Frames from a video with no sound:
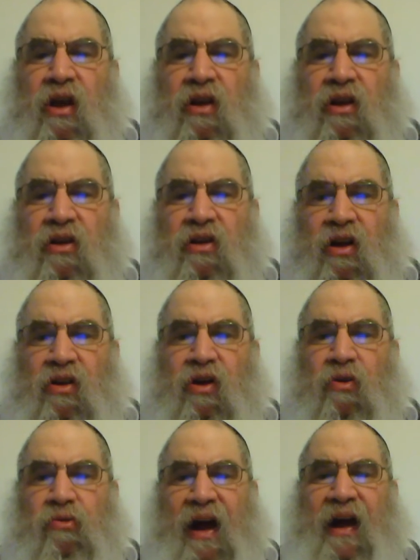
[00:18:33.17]
a
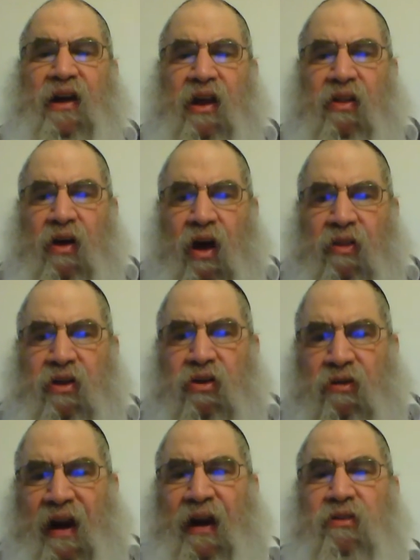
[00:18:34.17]
rock on the
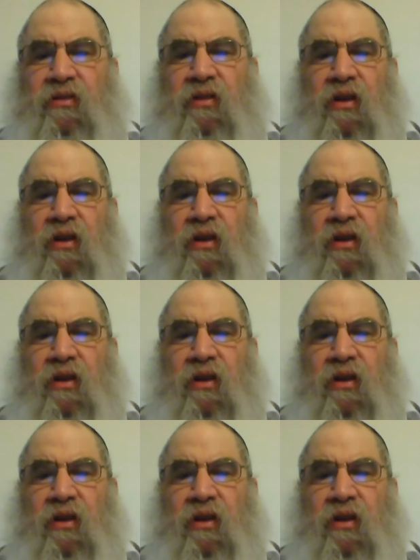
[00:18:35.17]
ground,